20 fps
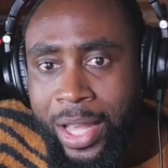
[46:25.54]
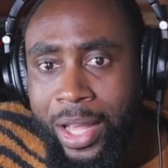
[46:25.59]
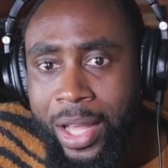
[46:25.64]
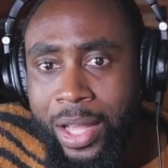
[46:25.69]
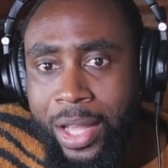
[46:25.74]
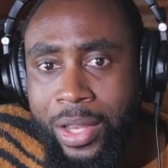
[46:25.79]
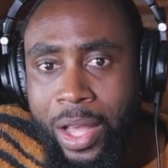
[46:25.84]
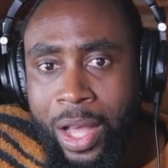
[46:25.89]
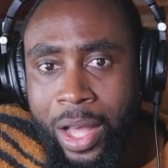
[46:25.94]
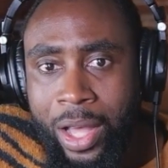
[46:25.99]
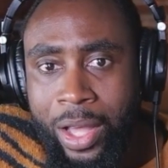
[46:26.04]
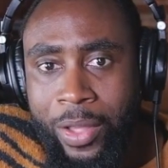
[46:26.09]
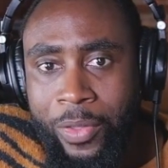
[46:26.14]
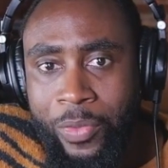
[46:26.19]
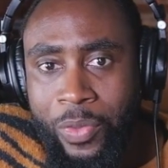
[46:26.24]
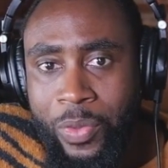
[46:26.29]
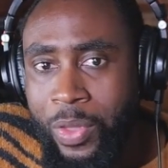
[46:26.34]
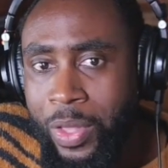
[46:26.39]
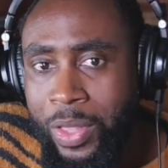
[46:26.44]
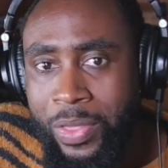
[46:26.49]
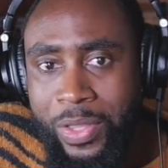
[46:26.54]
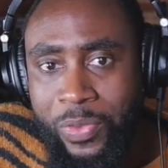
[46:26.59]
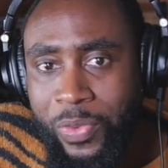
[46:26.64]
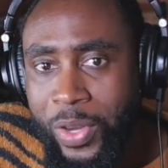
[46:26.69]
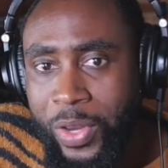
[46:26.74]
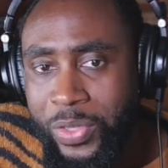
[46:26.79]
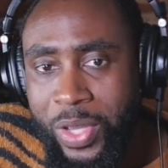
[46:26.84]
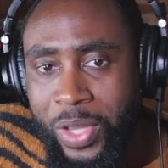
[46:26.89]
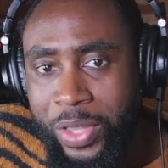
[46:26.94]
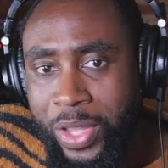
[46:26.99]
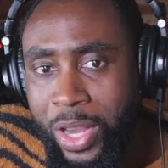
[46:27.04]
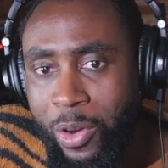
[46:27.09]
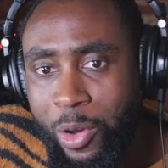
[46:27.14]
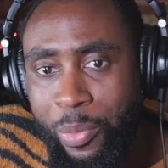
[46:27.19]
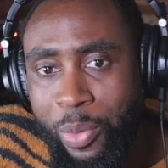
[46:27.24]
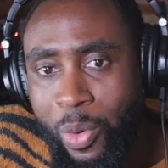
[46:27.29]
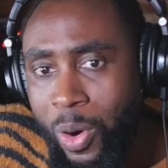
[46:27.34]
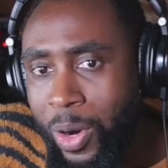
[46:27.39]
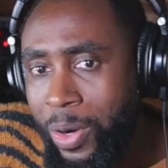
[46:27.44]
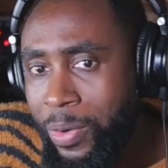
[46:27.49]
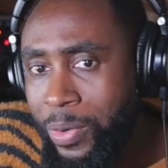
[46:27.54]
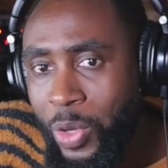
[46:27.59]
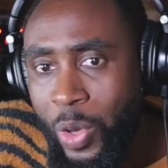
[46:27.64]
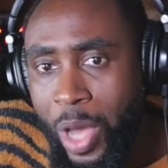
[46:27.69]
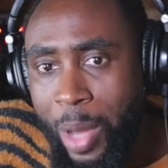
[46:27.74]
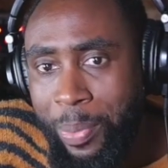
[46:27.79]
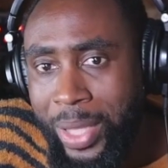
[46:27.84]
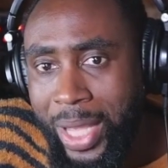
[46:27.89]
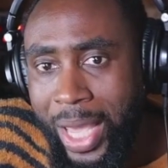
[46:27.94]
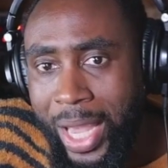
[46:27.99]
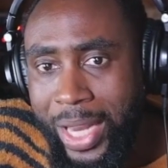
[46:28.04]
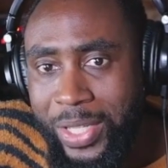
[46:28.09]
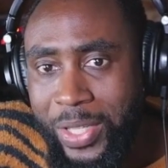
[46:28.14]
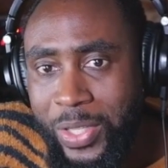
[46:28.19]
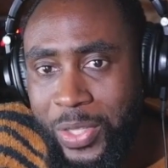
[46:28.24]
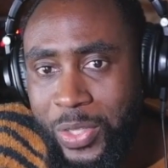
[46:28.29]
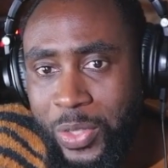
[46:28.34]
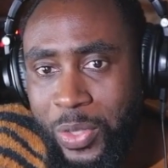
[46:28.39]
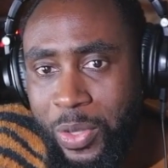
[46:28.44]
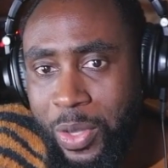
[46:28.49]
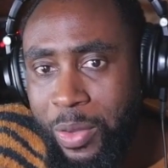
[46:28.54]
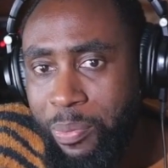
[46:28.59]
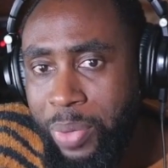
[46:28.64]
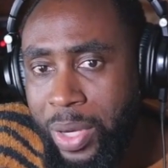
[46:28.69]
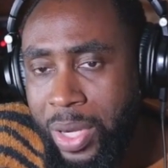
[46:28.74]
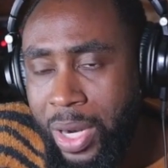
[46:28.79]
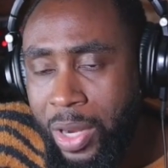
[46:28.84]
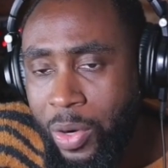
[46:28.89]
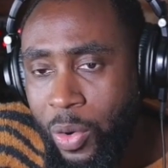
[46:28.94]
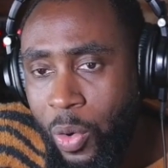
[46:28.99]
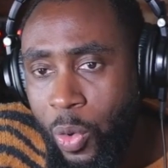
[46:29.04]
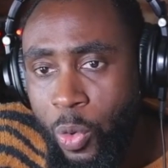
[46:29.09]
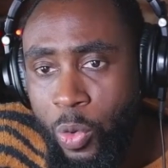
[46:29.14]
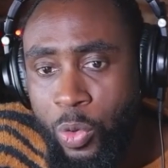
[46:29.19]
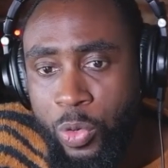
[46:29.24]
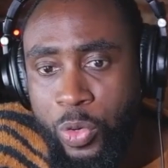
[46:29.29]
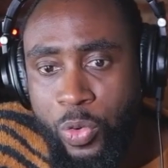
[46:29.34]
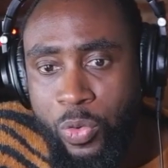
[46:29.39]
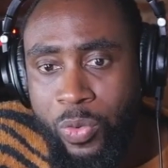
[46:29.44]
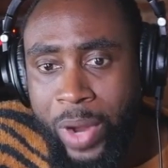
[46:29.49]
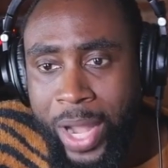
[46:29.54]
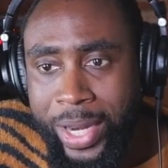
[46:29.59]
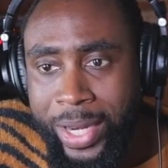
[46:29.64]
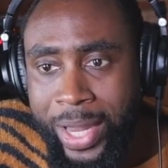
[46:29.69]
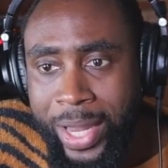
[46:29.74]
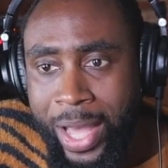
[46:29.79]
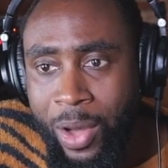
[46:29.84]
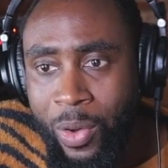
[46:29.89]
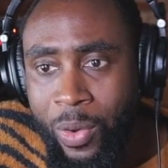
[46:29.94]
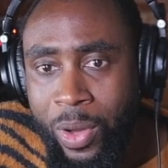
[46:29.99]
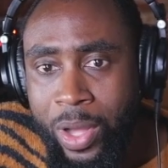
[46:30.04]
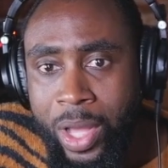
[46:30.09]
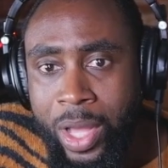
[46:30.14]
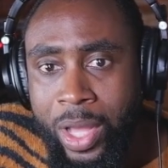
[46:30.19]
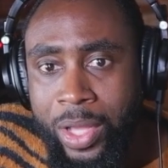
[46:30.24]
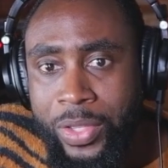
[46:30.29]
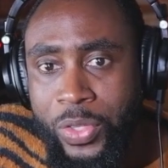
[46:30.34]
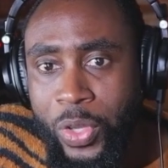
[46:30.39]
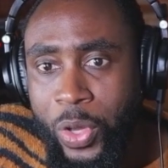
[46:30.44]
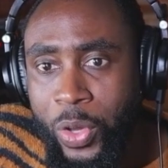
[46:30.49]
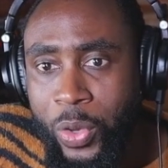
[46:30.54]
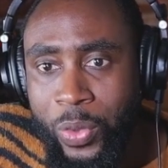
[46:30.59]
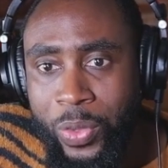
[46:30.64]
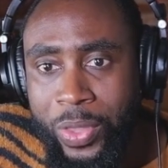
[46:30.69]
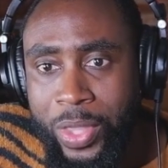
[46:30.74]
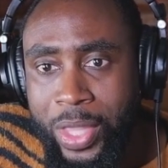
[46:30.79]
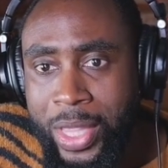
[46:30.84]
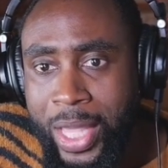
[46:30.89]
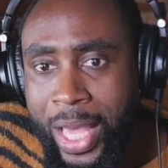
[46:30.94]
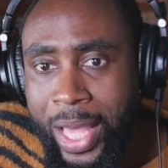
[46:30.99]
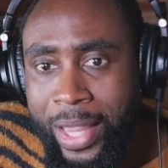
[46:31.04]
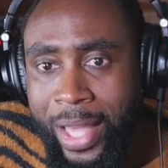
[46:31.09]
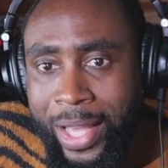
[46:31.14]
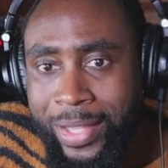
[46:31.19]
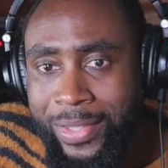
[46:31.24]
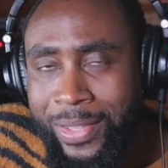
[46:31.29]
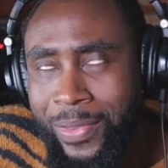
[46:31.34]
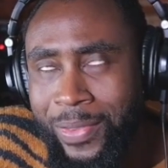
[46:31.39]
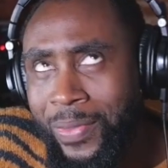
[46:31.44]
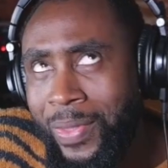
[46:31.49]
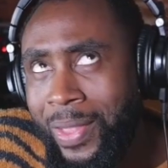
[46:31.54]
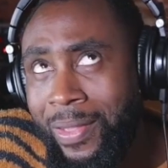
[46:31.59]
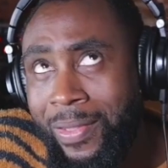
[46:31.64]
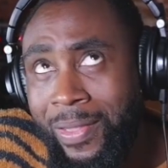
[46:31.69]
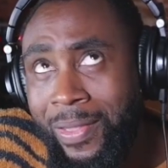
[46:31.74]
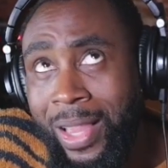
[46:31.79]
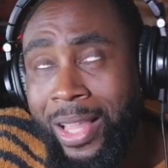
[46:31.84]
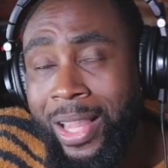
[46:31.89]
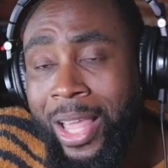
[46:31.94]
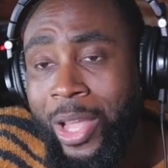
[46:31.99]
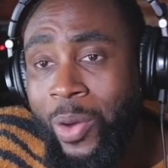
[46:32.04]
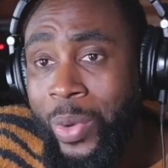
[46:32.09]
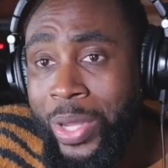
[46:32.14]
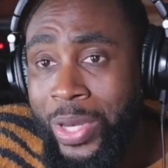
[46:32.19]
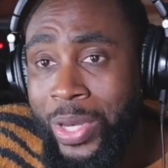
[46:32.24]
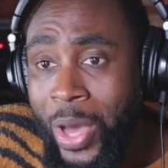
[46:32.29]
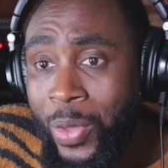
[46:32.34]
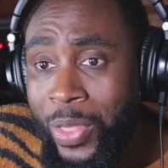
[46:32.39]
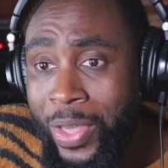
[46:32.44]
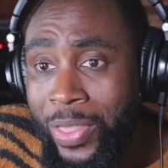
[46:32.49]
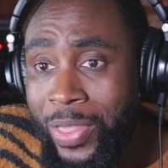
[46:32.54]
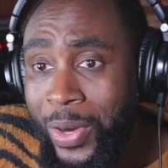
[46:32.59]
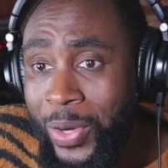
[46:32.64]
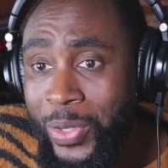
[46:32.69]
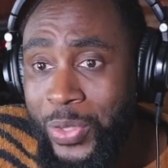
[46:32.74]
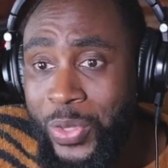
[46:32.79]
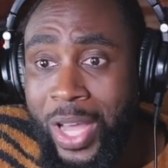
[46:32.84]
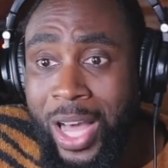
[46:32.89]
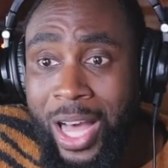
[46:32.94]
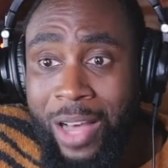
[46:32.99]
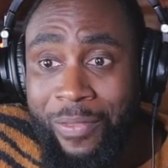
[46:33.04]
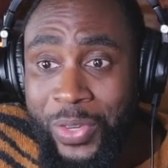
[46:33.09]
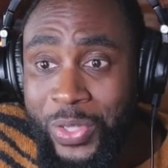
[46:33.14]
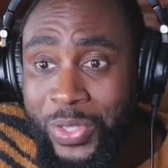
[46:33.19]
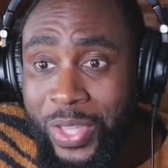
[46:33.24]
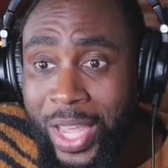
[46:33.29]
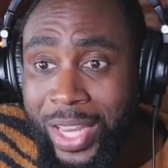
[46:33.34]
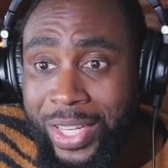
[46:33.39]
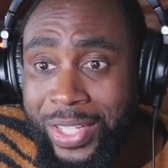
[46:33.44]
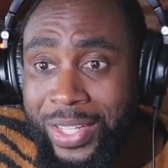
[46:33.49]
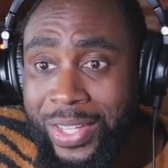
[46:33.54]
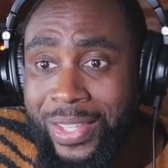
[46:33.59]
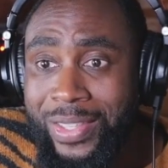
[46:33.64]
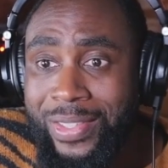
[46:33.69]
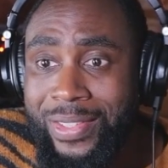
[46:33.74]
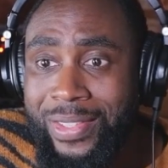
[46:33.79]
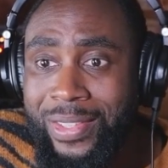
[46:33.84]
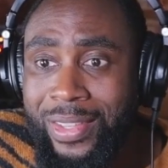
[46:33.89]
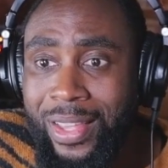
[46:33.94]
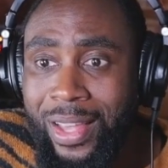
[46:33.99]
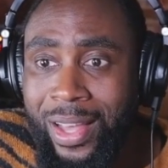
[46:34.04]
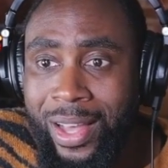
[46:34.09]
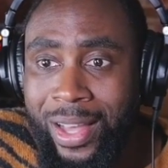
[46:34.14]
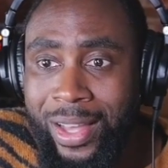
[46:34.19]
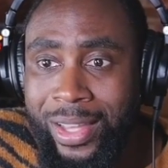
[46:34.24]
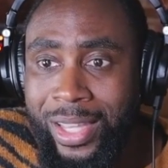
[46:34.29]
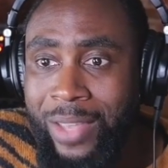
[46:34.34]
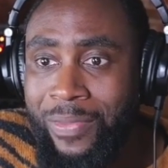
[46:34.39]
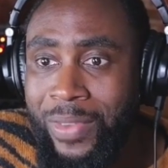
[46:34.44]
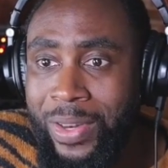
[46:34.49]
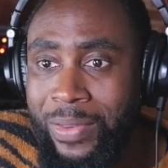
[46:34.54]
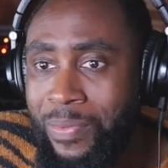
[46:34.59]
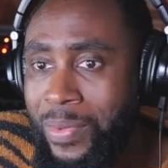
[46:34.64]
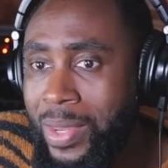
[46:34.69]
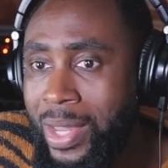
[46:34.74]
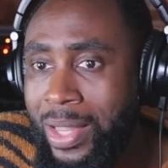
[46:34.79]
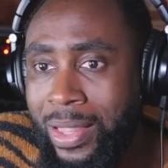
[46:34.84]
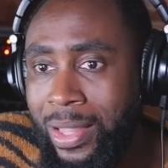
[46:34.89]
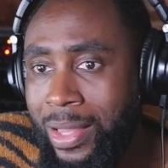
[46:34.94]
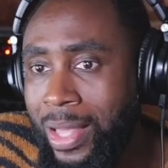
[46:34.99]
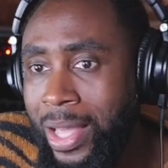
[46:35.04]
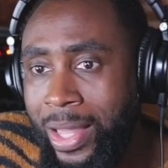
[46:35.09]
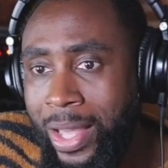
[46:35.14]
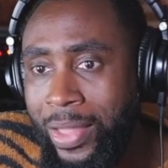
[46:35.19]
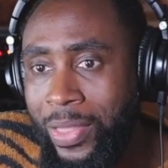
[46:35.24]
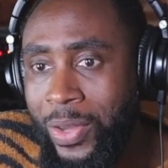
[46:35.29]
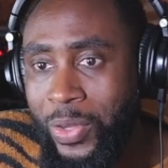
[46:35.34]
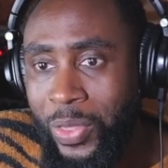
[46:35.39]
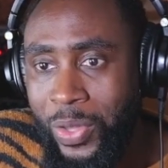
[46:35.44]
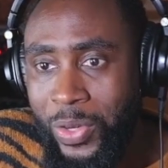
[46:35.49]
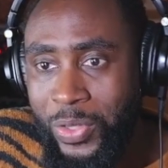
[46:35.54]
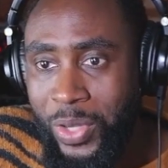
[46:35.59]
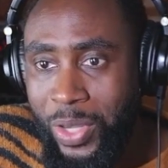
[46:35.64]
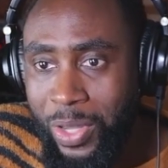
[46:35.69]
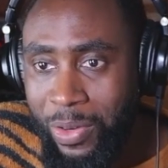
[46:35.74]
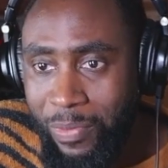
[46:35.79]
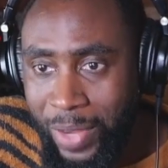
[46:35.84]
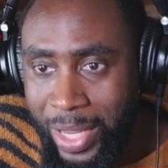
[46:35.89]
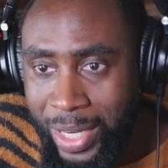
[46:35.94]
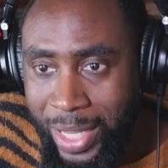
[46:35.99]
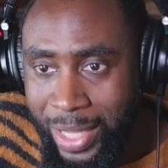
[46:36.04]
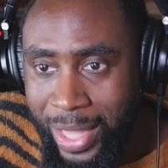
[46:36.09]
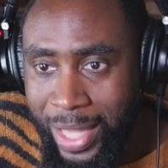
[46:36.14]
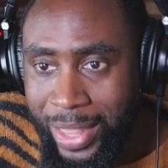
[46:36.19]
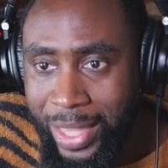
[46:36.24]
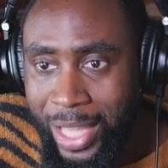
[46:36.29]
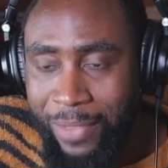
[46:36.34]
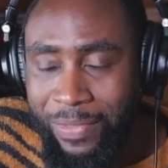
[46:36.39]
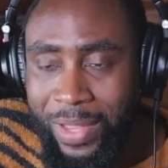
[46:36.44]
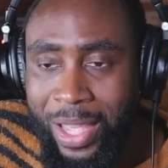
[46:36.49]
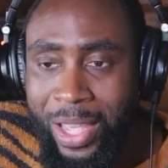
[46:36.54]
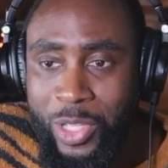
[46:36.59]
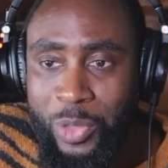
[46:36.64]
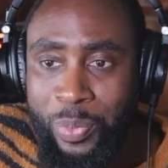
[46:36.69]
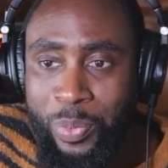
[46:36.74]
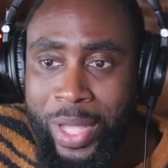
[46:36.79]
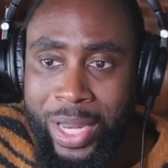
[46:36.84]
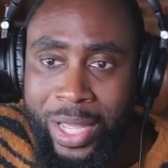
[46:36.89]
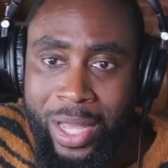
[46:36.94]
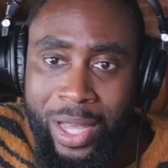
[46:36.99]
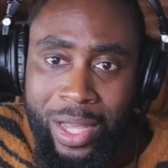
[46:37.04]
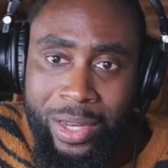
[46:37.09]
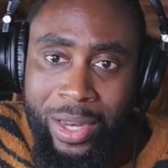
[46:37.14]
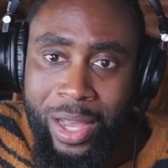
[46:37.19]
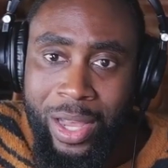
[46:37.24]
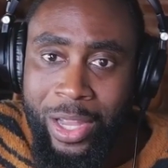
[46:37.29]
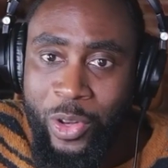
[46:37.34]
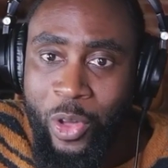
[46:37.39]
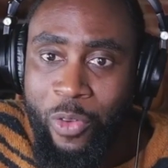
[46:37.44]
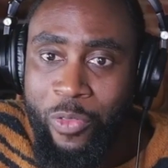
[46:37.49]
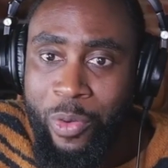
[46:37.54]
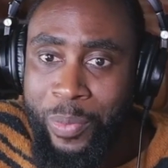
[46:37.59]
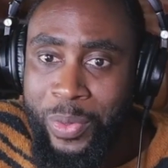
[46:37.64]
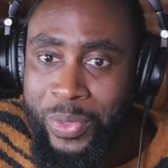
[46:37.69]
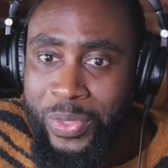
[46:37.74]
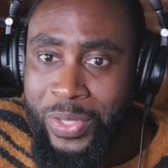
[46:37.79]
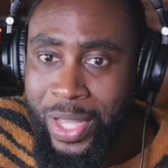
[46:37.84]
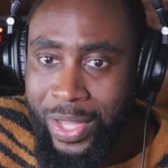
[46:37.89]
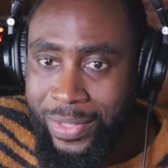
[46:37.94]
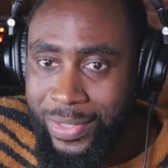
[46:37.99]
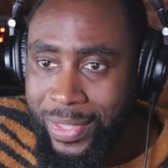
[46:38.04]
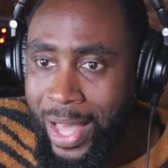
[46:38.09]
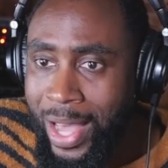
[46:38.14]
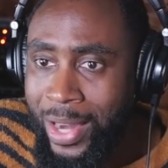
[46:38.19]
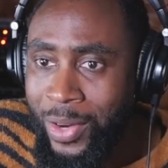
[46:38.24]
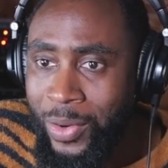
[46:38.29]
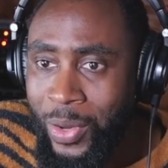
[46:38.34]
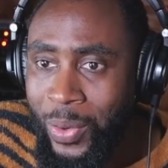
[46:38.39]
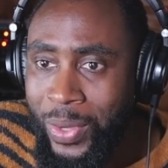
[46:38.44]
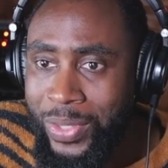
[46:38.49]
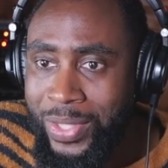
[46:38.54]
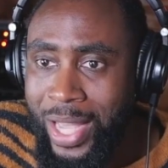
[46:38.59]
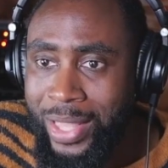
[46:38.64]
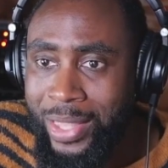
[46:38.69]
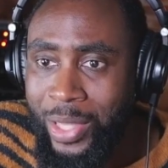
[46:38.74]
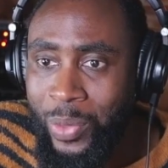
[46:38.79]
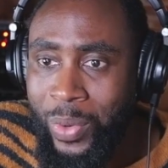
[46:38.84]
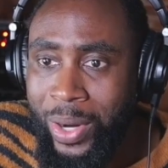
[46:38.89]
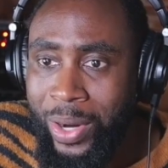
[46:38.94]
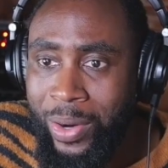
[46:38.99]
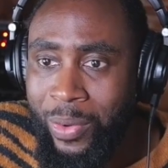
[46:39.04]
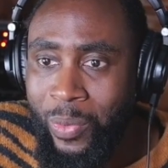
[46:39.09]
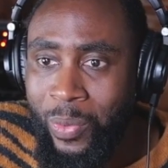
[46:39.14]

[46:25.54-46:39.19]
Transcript: in this Fierce Healthcare report, new applications put on hold right now. So that's like we know that there's conversations, even like there's a convening that the FDA is planning on November 6th. I don't know exactly where